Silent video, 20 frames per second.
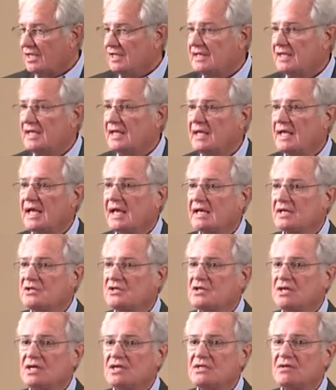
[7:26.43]
the
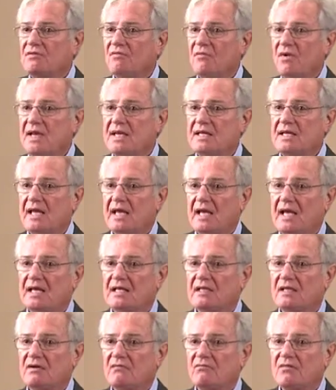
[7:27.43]
excessive weight
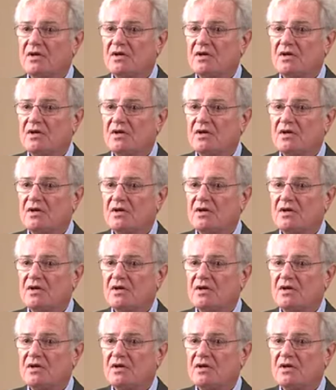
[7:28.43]
gain that